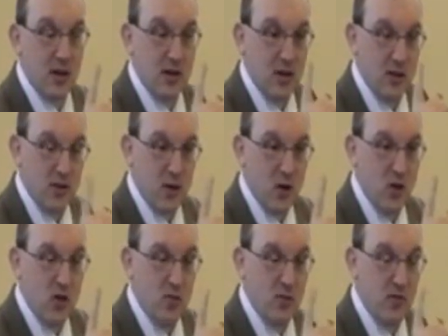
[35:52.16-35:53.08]
In the
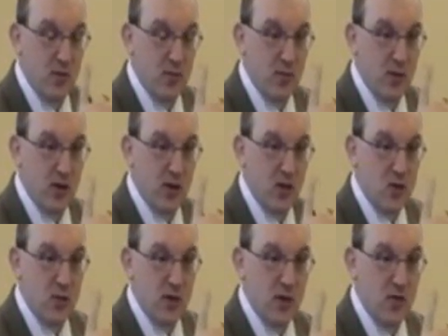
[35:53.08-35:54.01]
volume of the book it
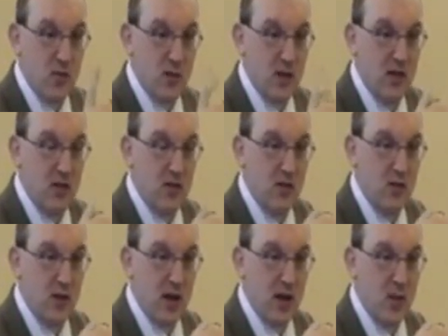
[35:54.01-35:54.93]
is written of me to
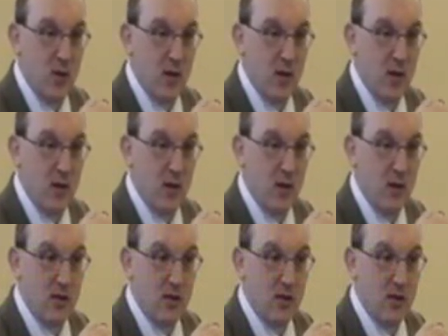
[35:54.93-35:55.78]
do thy will.